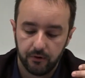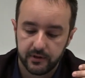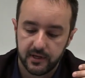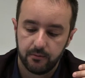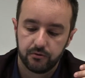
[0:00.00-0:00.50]

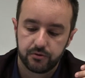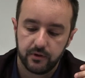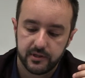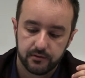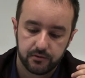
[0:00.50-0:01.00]
people is
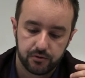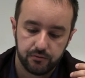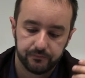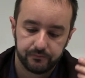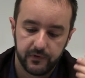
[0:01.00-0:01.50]
able to
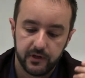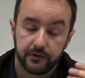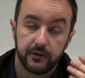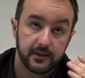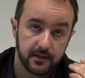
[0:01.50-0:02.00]
listen to
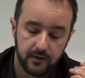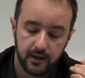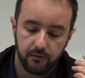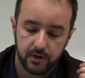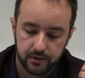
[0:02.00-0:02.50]
the
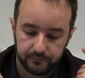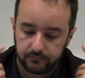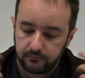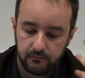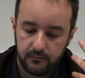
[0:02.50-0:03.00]
alternative language